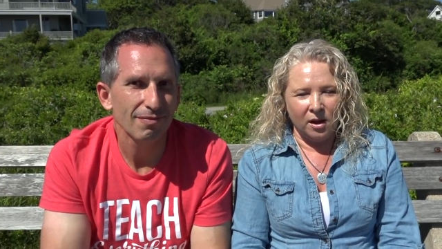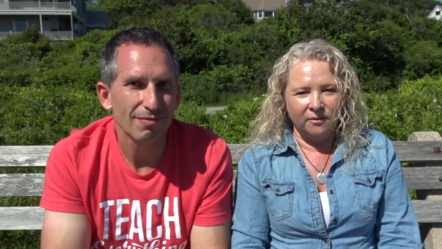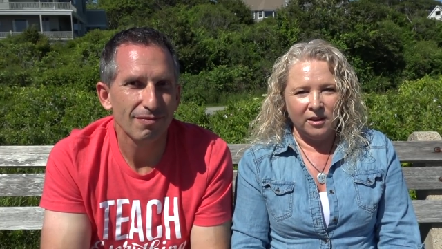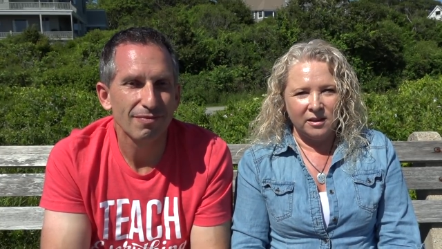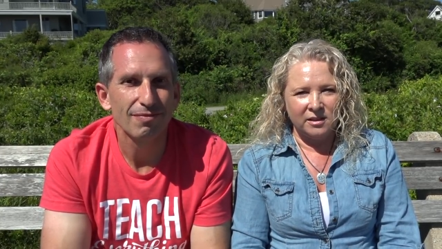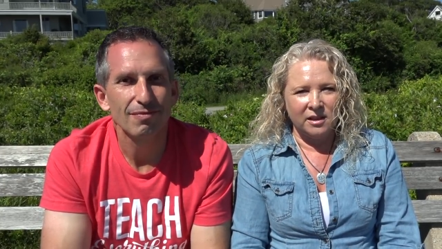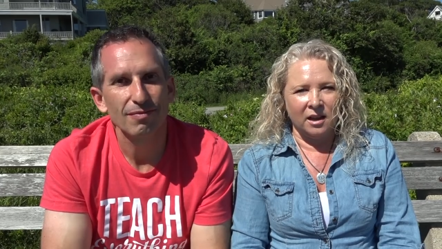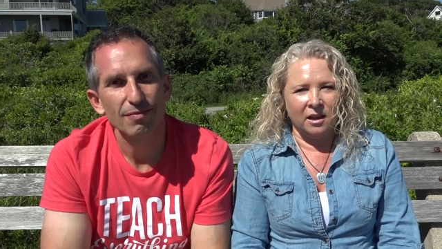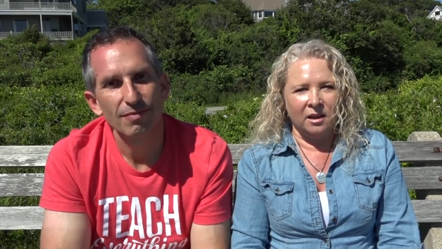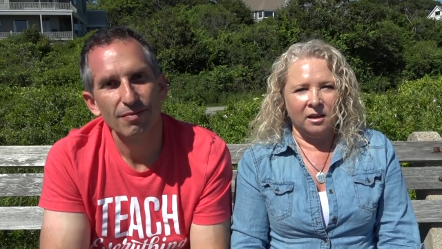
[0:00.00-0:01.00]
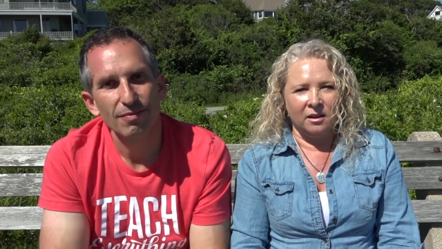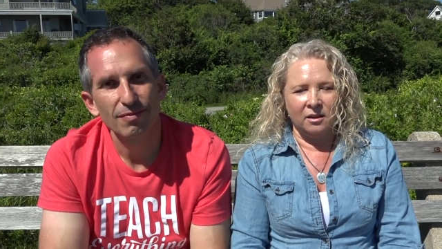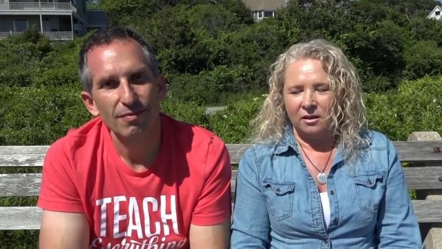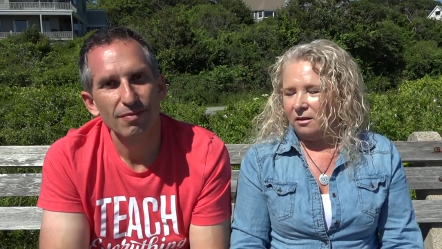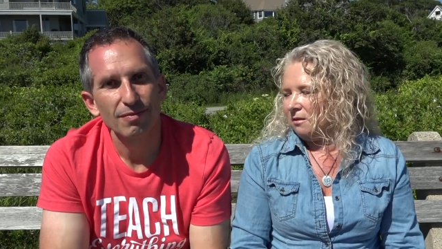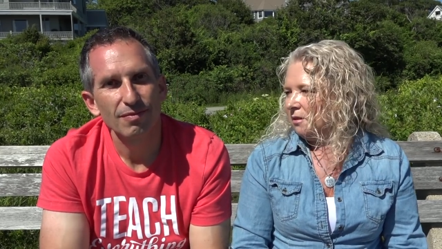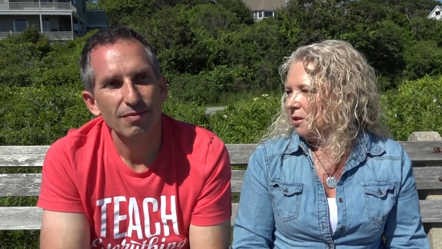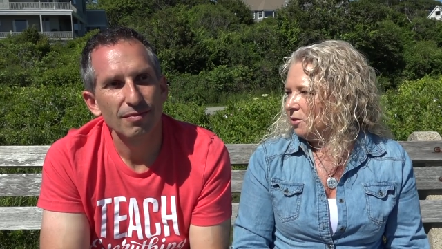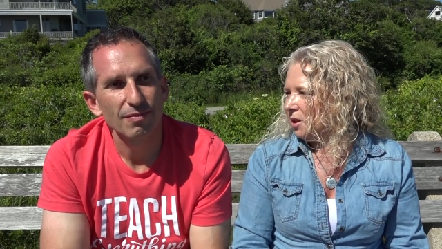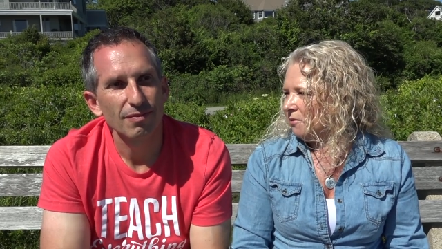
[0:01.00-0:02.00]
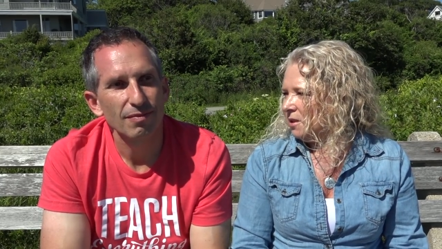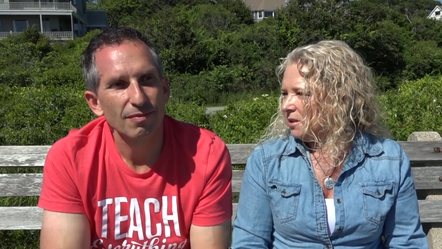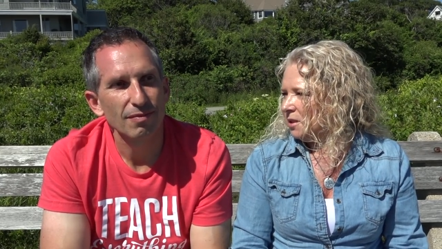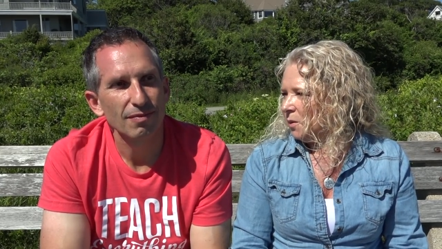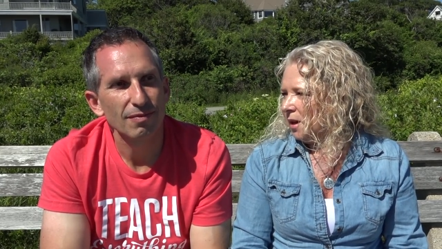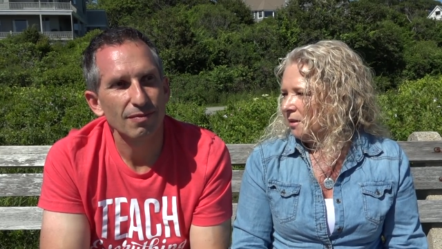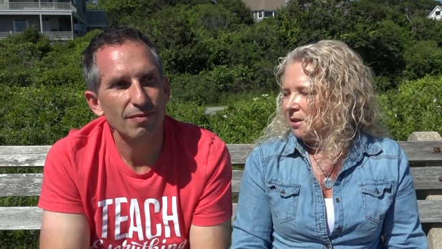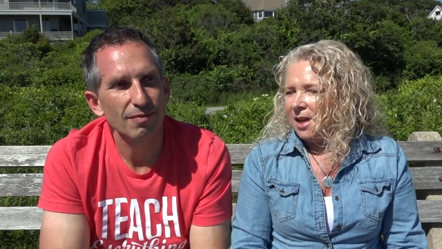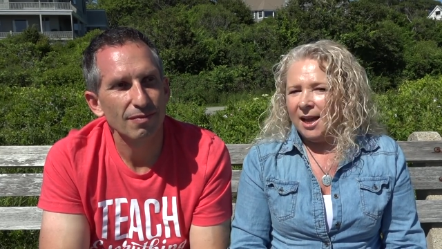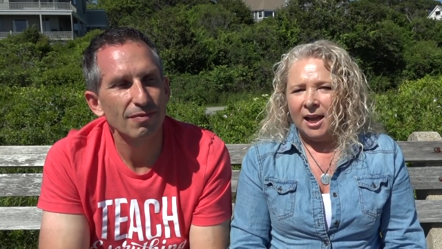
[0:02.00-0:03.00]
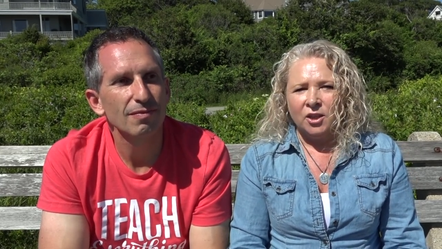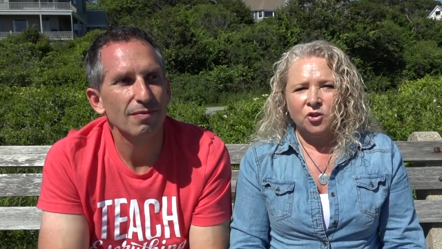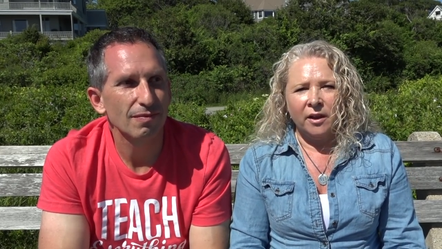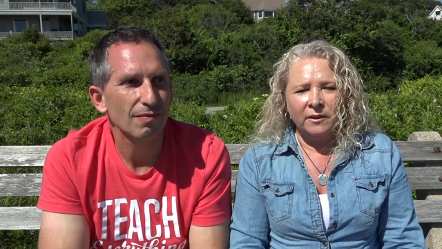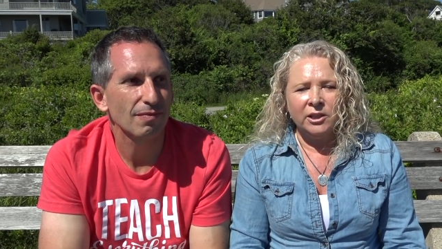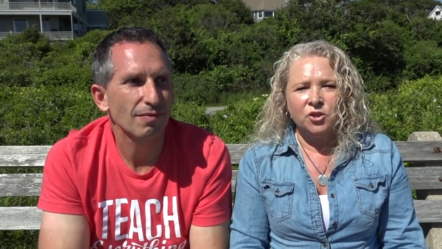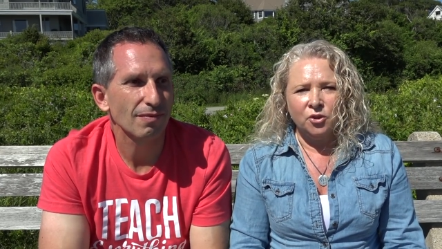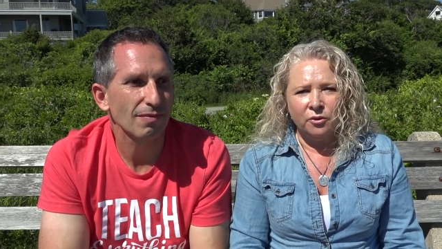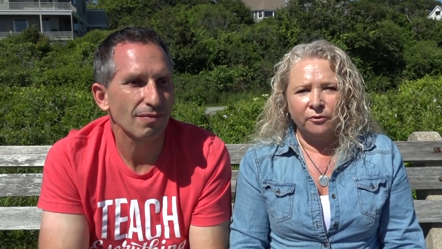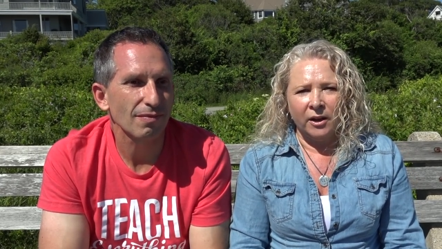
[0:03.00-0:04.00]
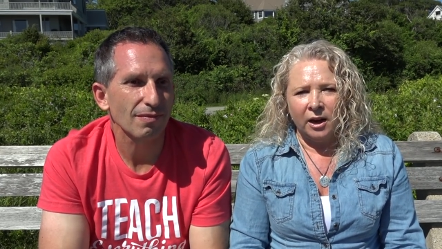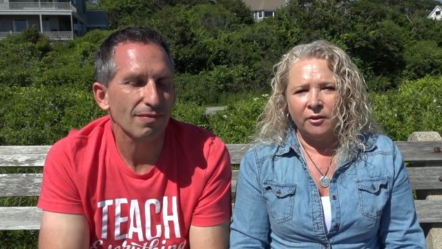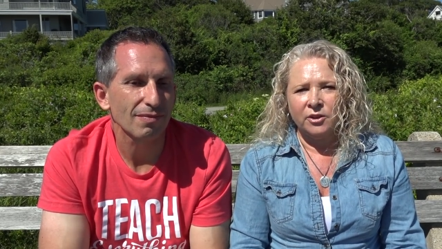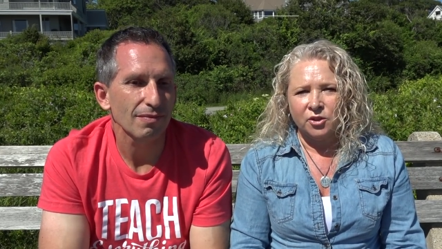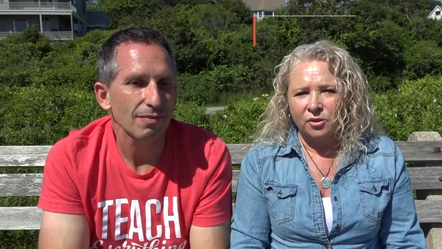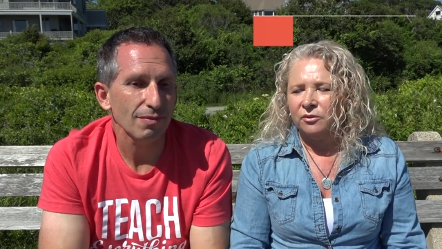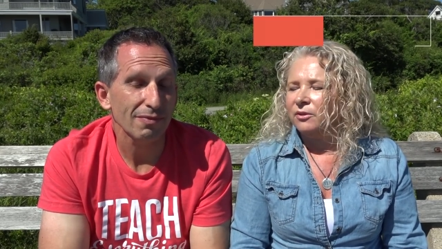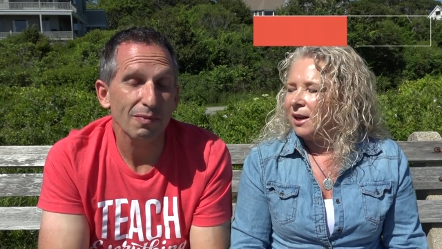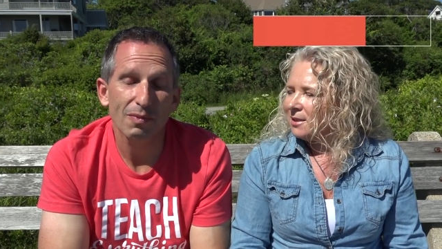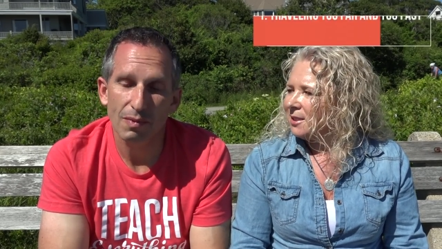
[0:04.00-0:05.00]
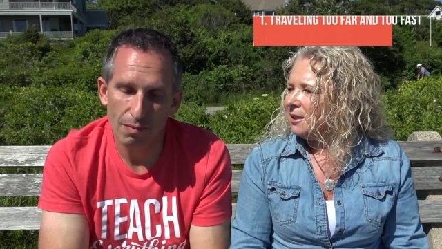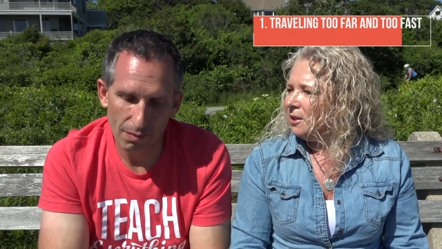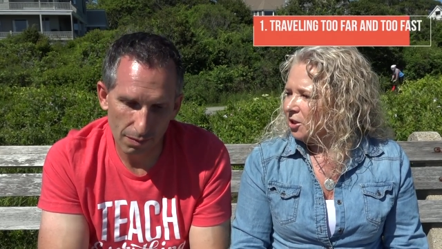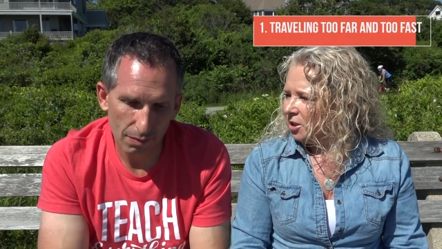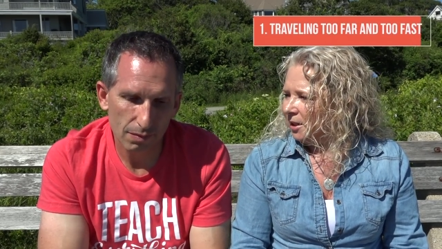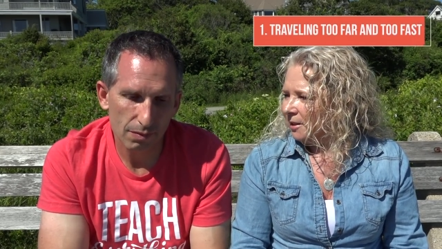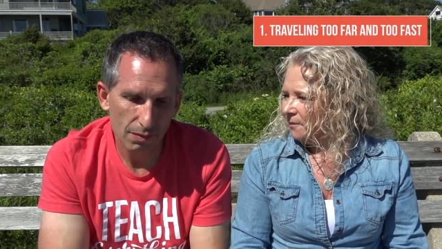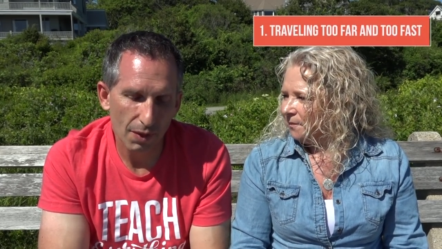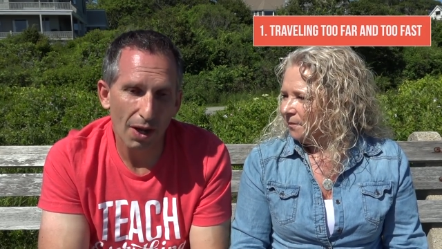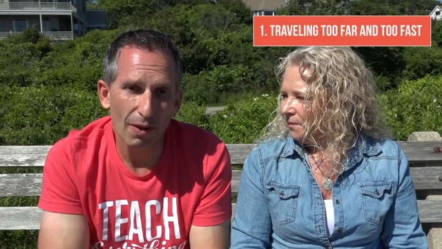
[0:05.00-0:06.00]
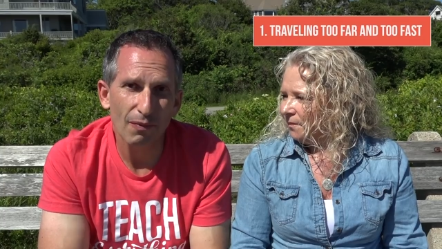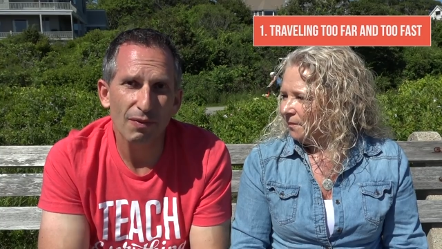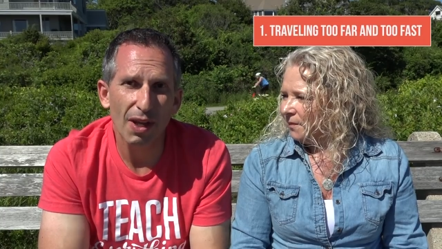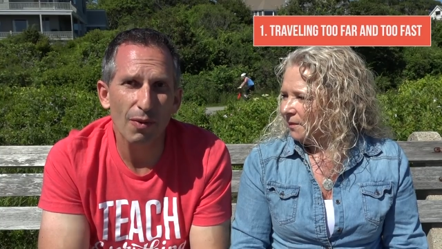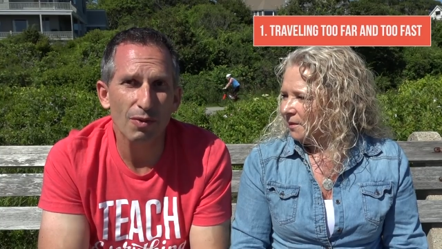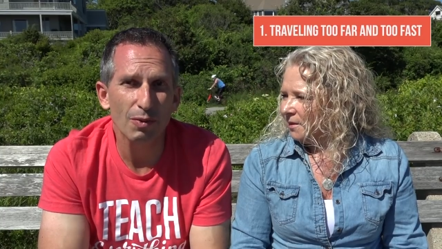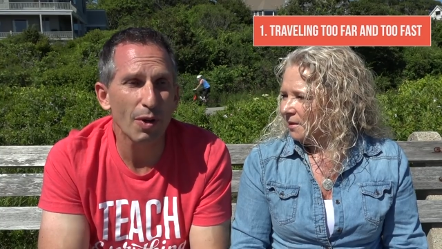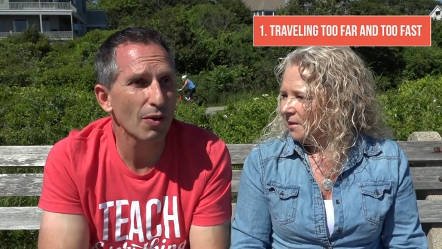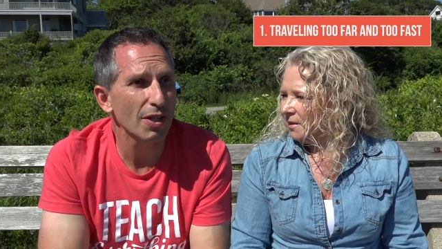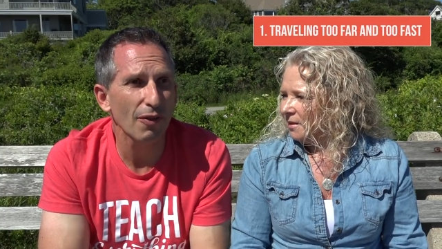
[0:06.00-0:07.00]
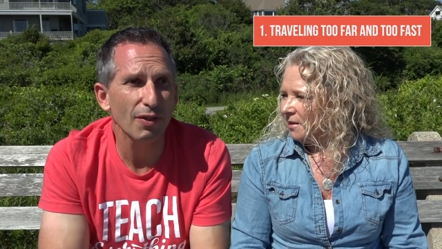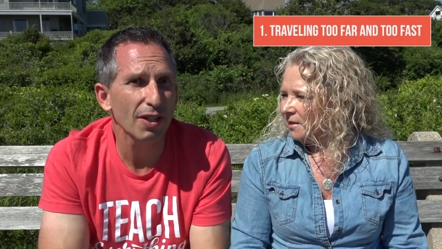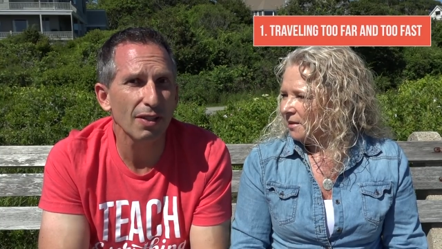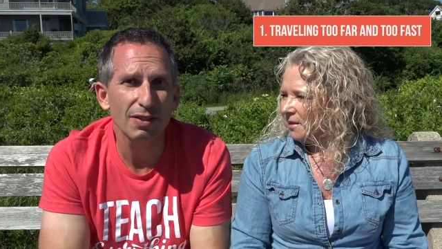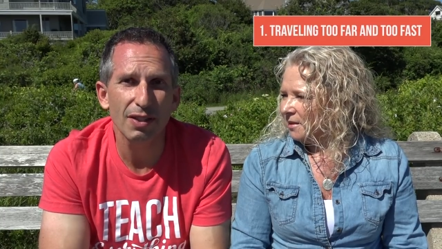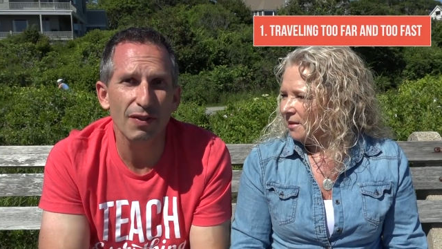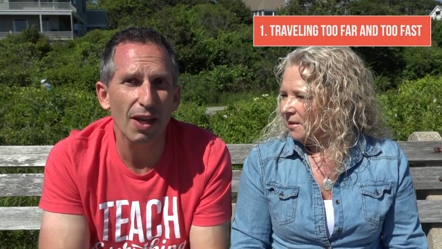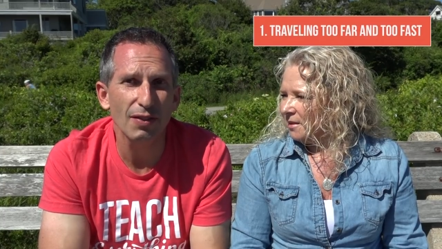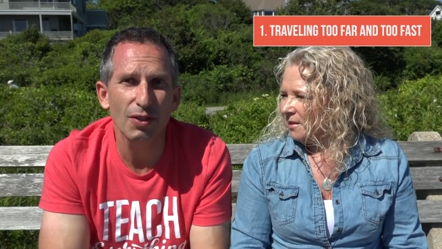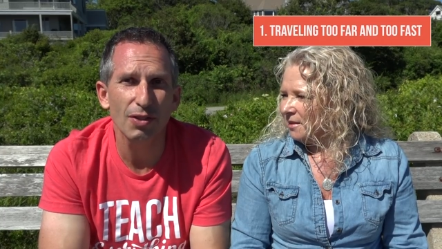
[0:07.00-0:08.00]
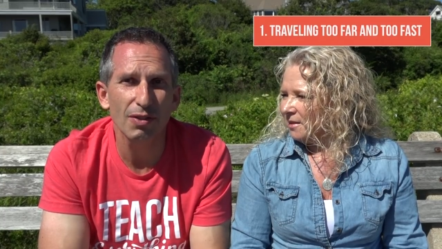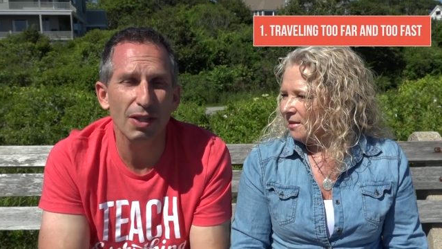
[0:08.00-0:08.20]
Speaker 1: RVers are guilty of this as well. Mm. Traveling too far and too fast hmm. initially.
Speaker 2: Yeah, that was we were definitely guilty of that too,